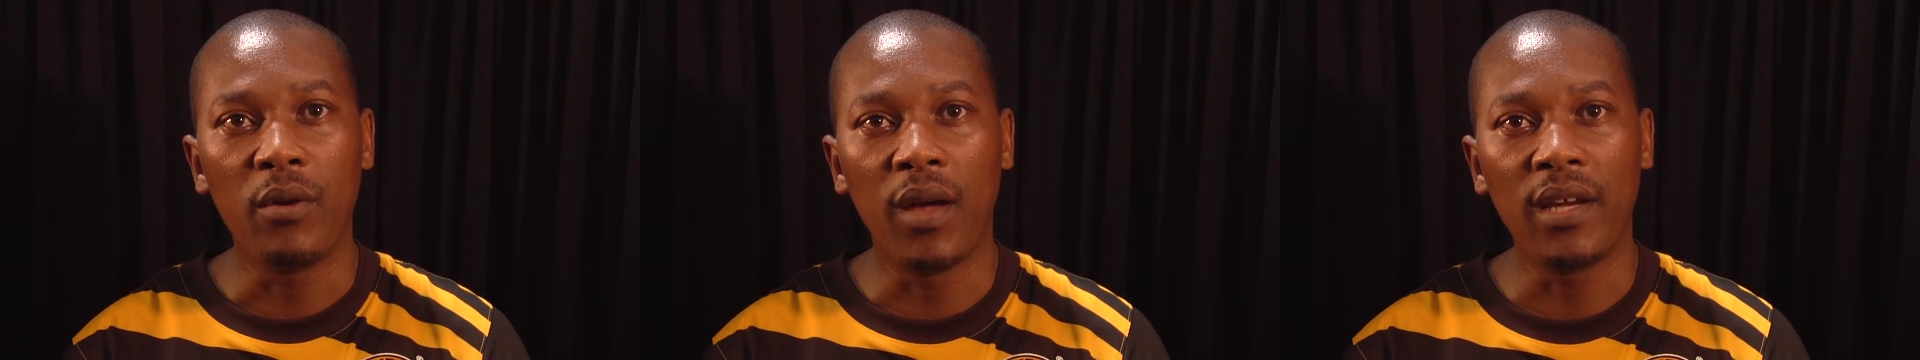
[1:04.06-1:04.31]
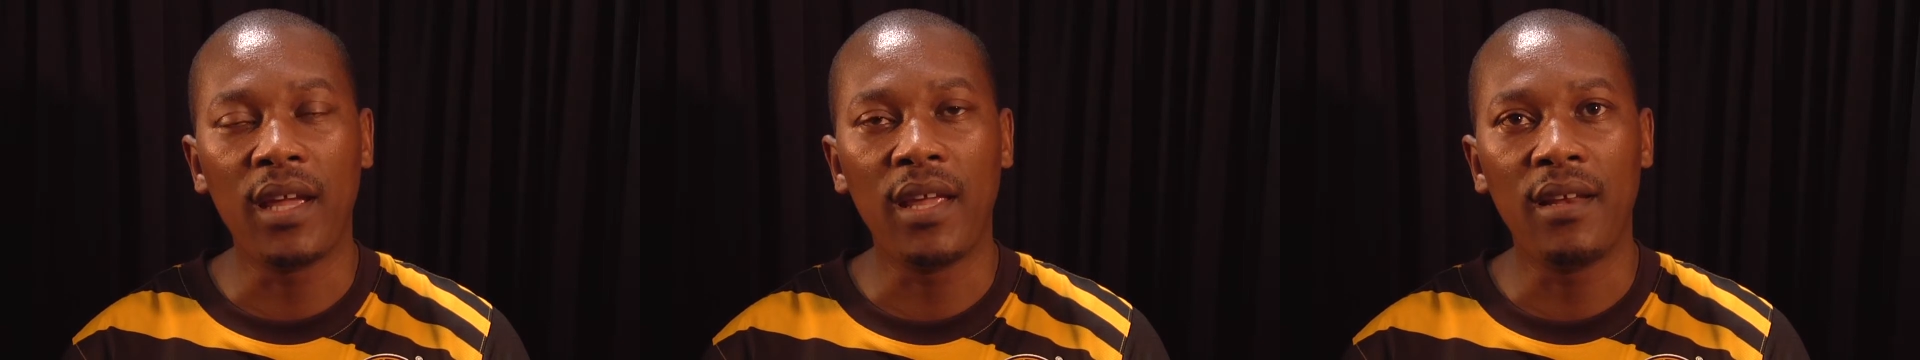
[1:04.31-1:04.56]
But
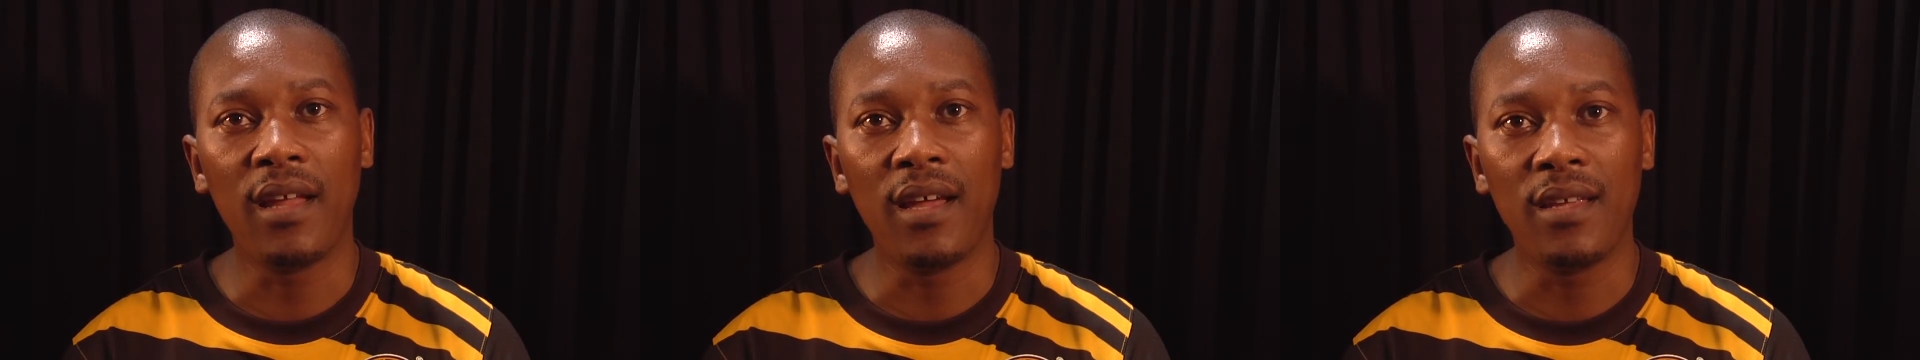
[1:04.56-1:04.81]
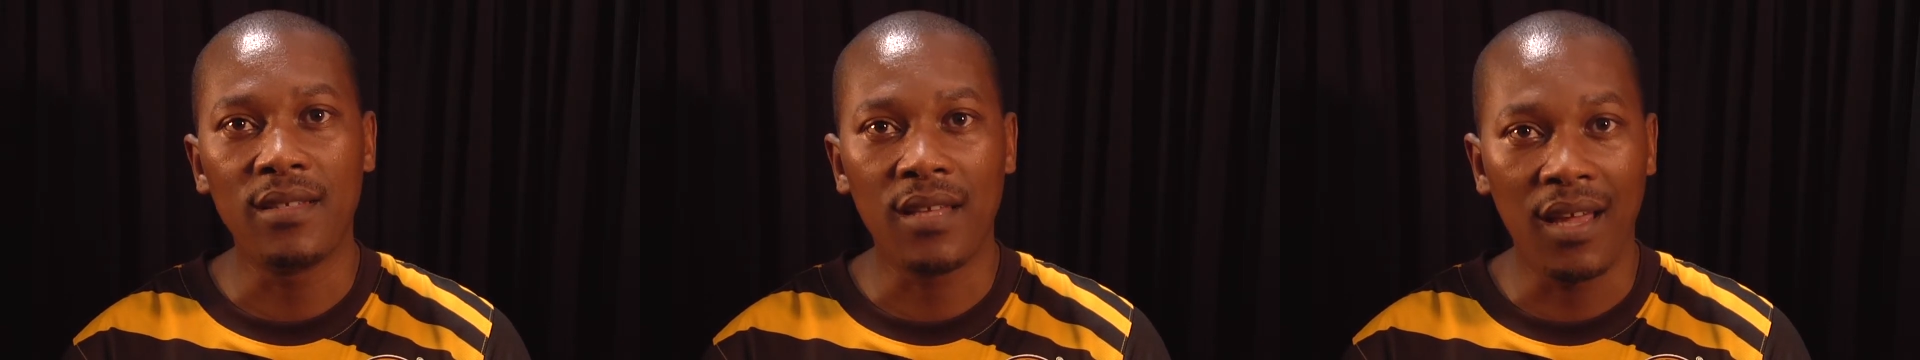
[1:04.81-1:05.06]
what again
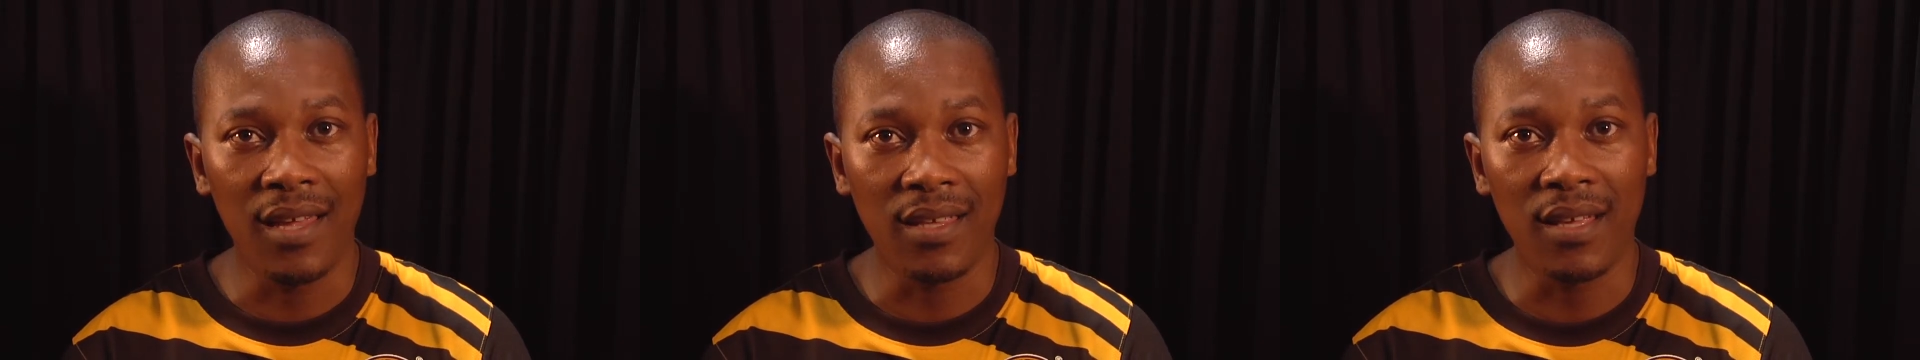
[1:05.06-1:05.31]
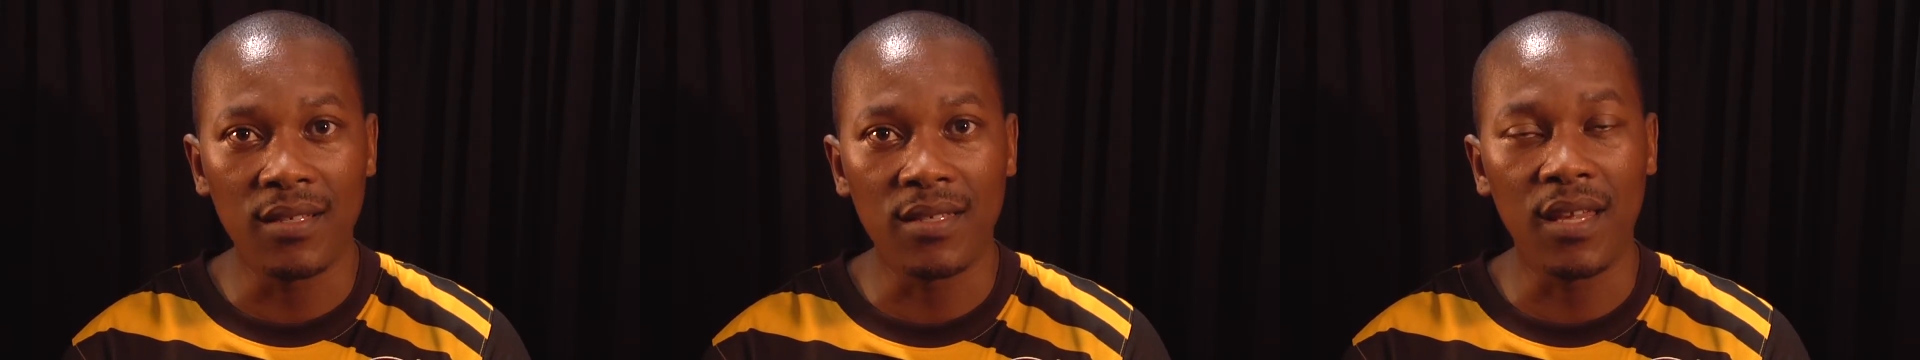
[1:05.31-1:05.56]
I, I
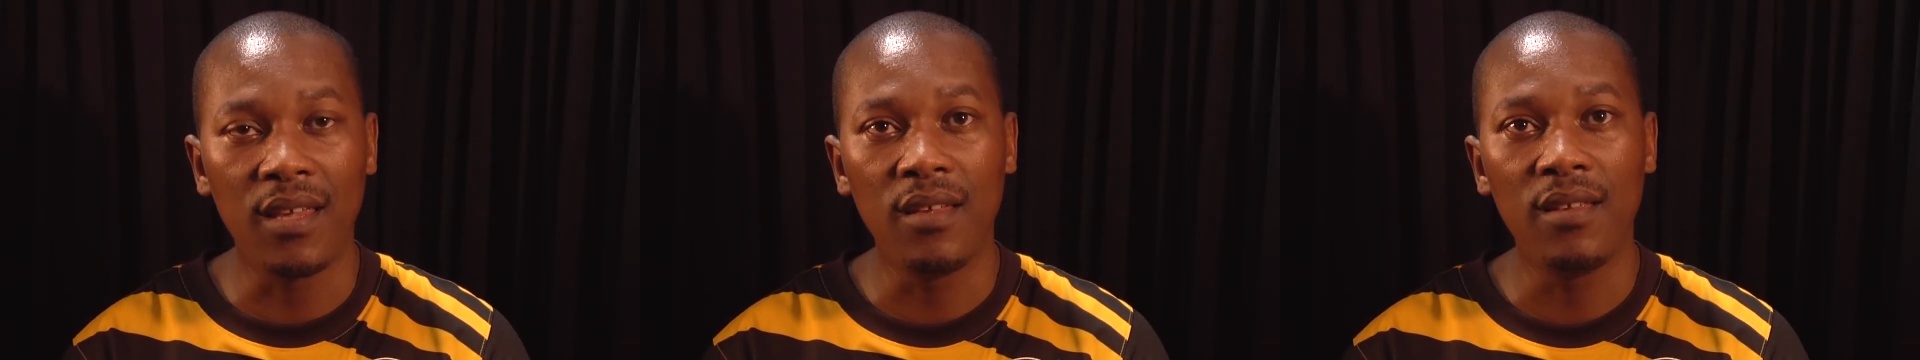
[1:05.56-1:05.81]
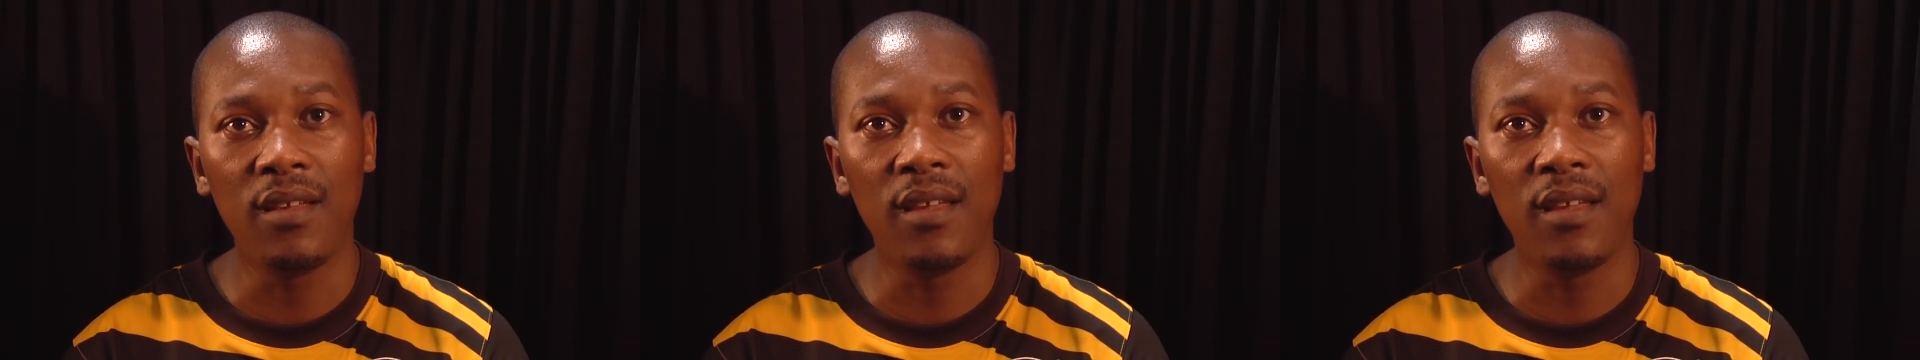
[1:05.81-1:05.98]
can say